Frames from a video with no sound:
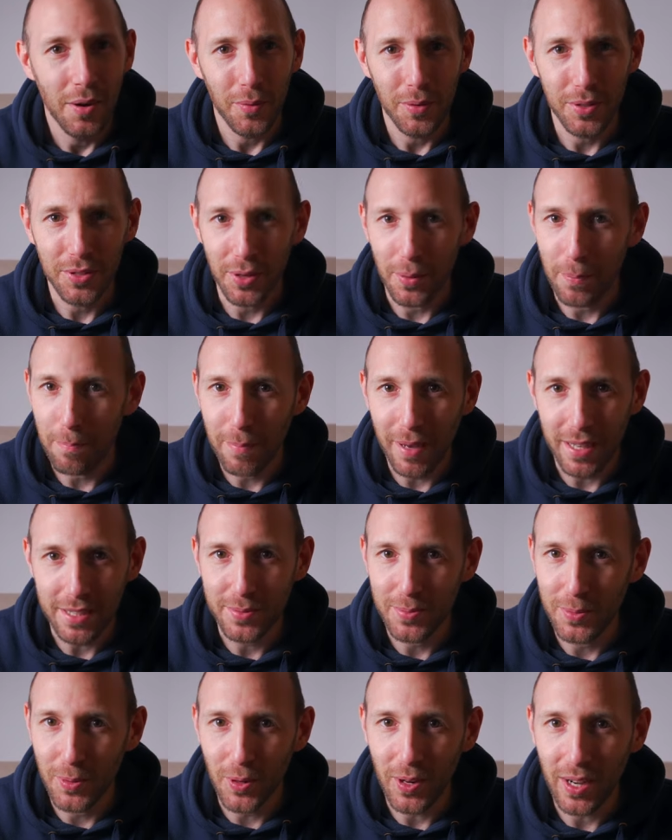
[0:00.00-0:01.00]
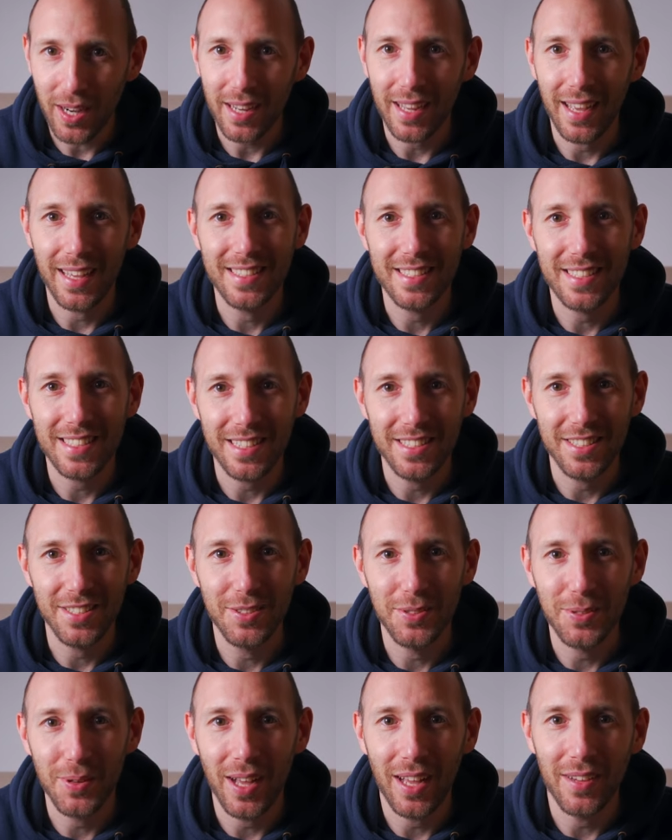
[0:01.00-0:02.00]
with your best work and send it
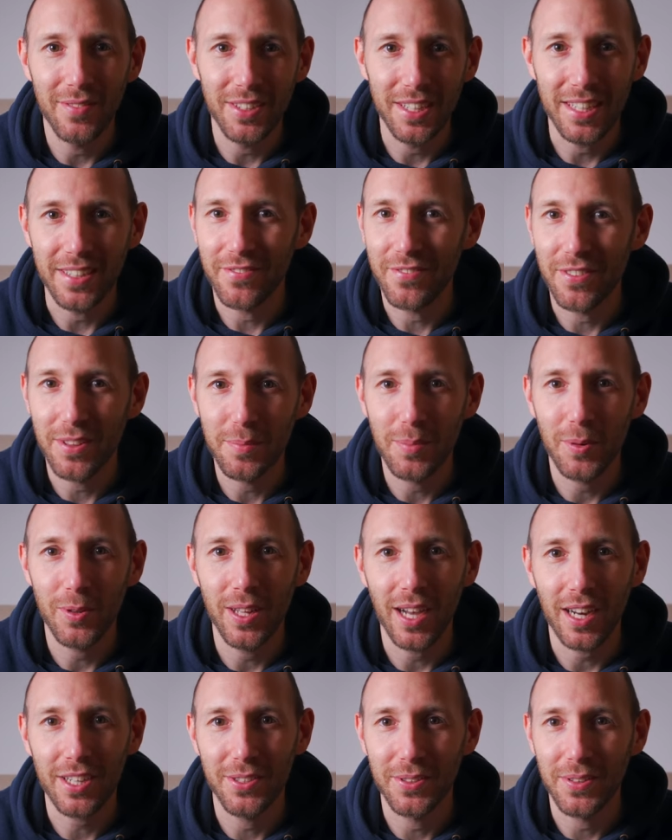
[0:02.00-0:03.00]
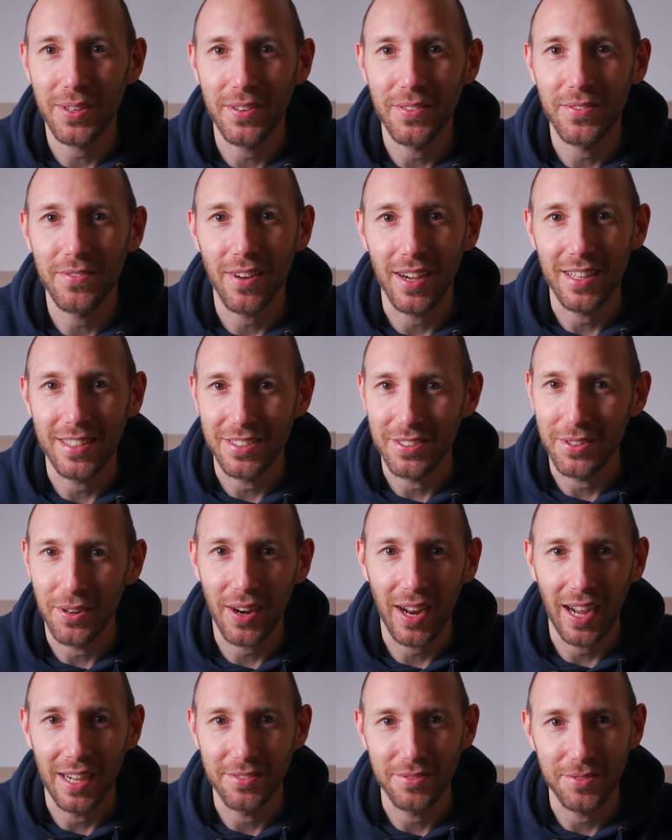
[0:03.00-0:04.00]
to every film production you can find in your
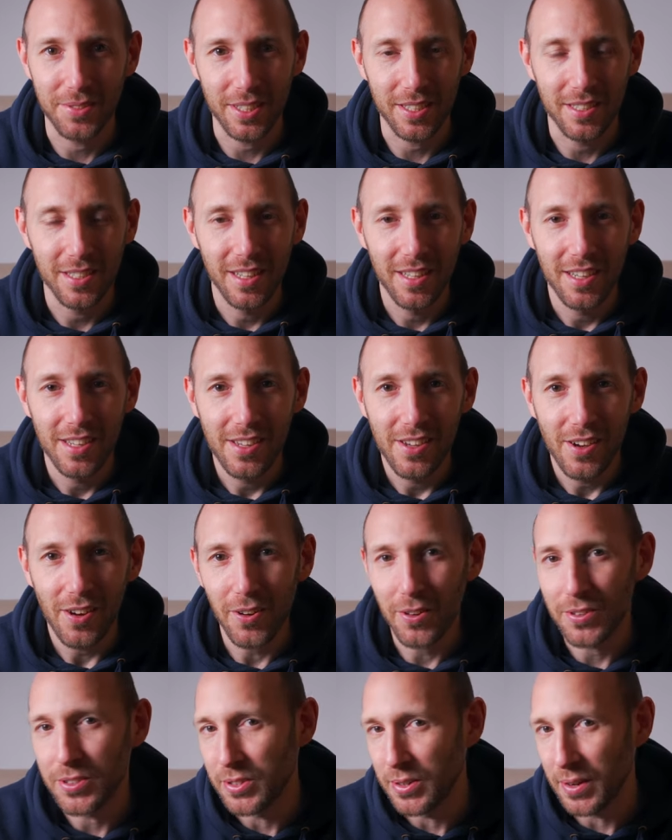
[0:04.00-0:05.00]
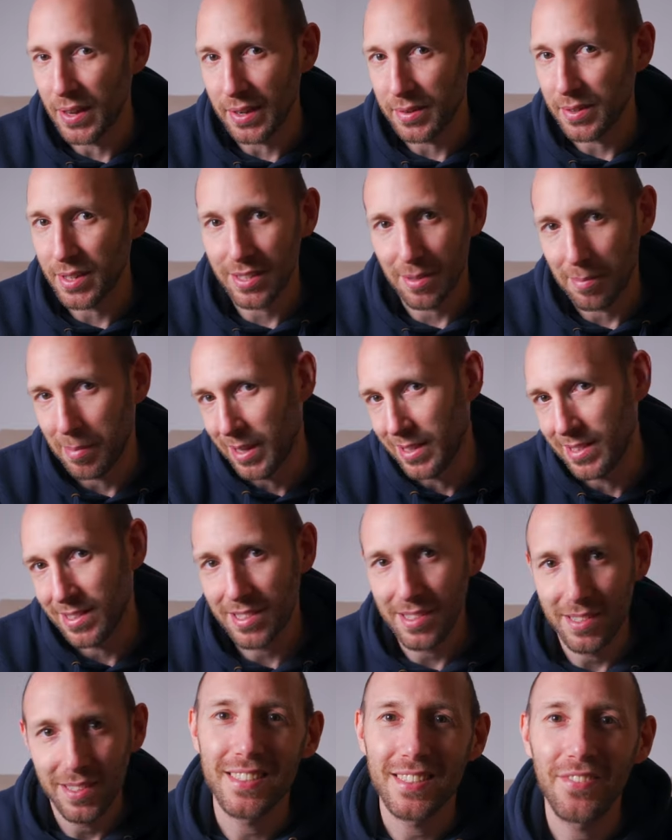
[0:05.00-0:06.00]
country or in your area,
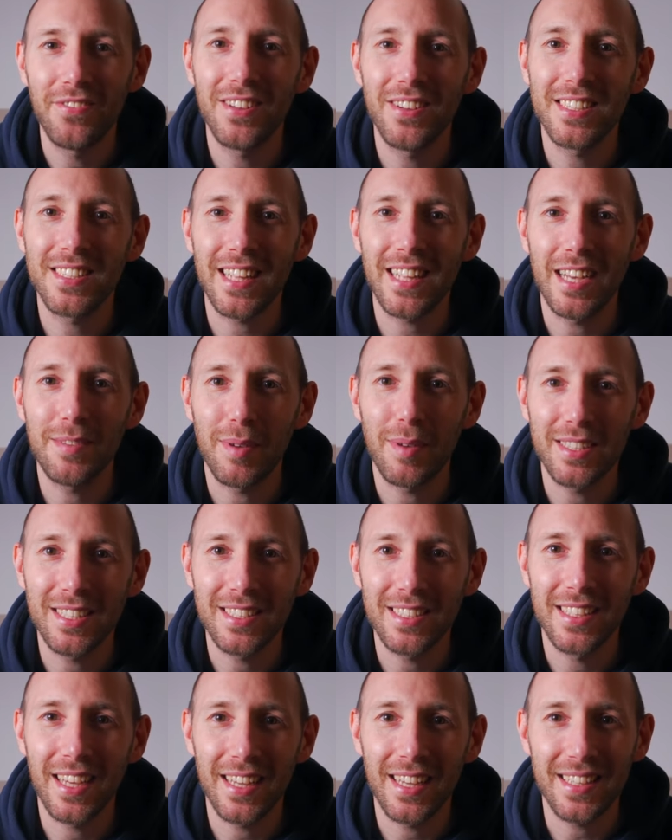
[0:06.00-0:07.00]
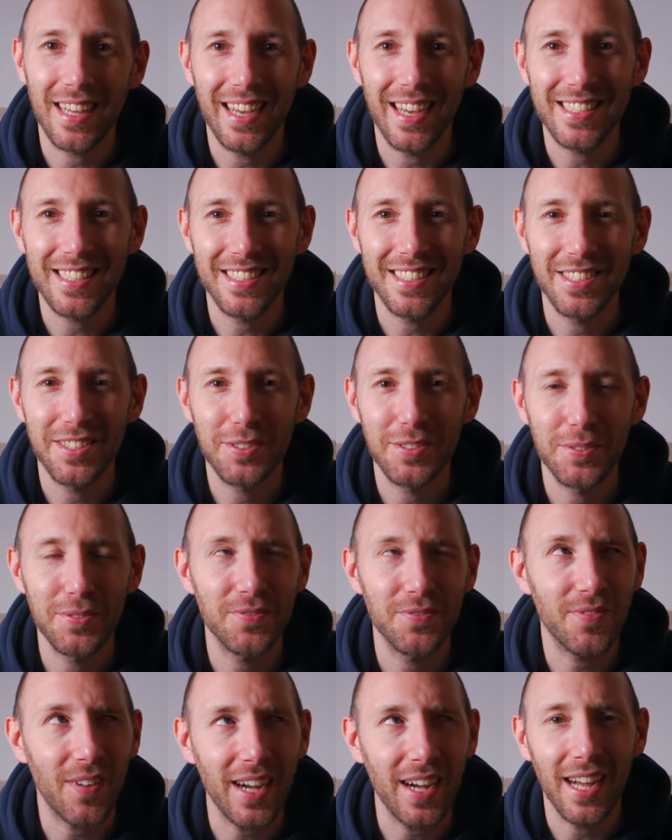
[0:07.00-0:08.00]
depends. The first time I did that, I sent it to
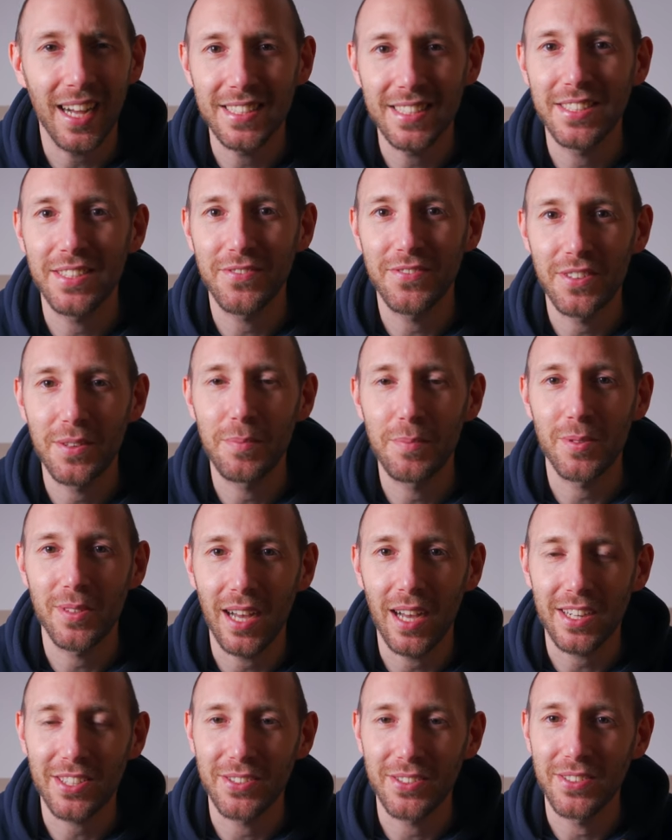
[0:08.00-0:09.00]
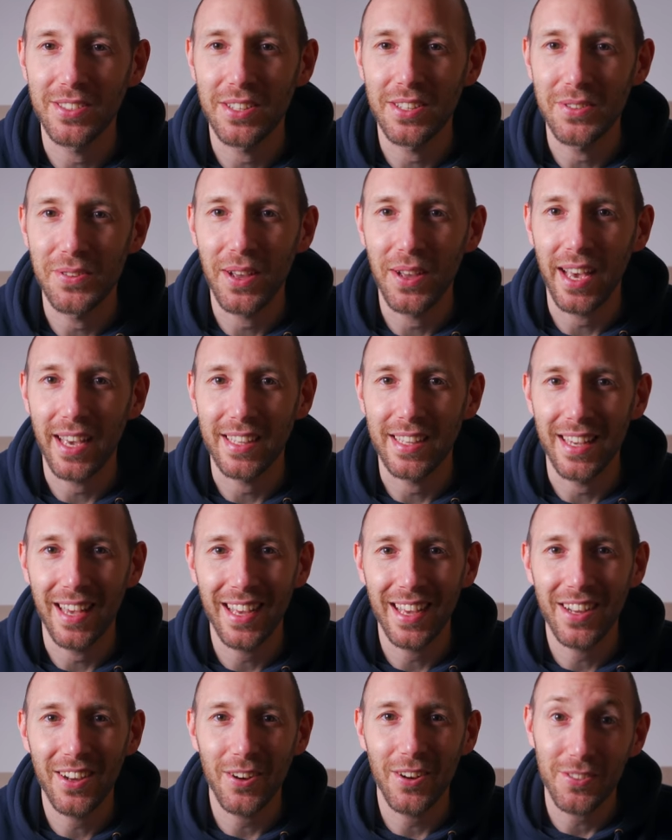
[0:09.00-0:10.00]
500 feet production in the UK
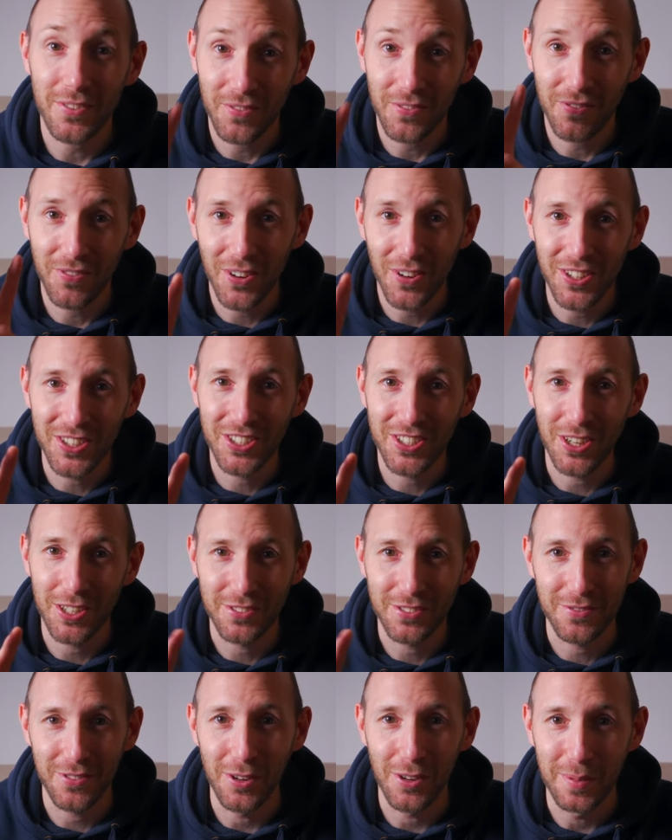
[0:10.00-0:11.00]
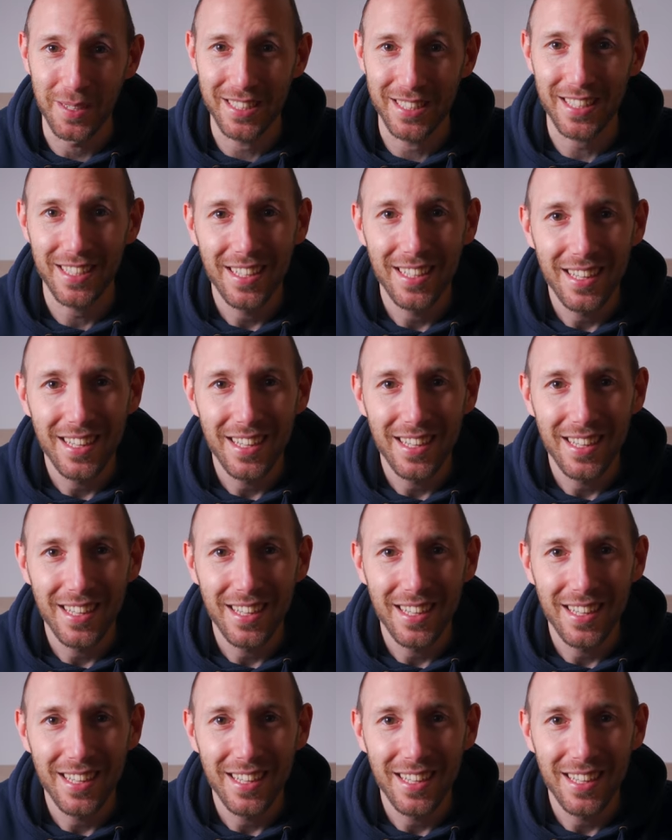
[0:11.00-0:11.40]
and got four jobs from it.